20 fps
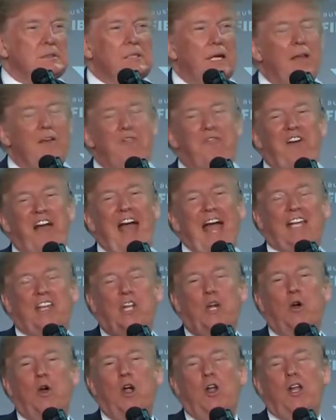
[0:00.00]
In fact,
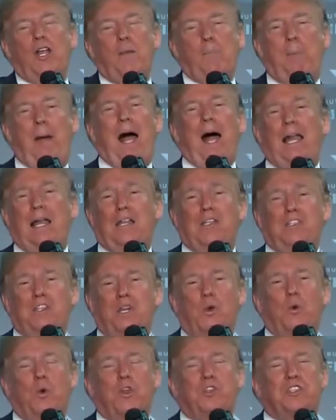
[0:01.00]
their only
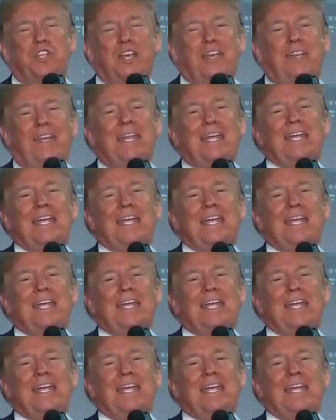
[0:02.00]
policy was that